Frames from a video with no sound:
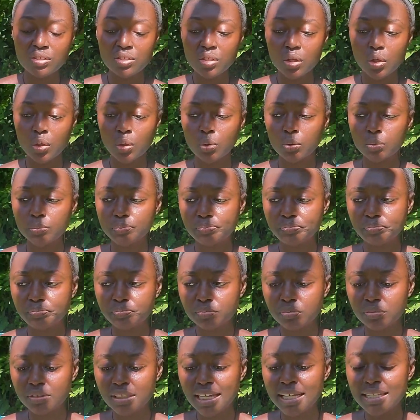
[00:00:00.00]
So
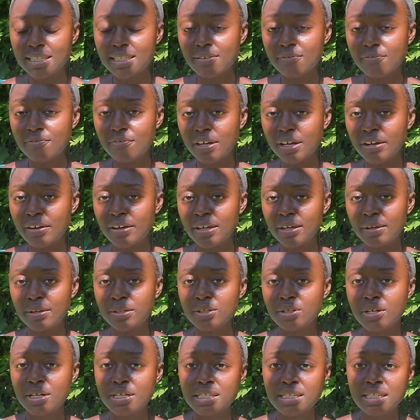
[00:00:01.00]
that's a very
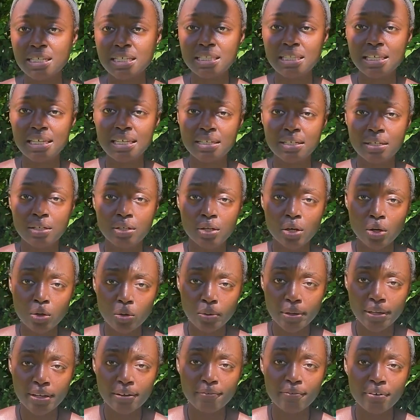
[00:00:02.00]
interesting thing to note and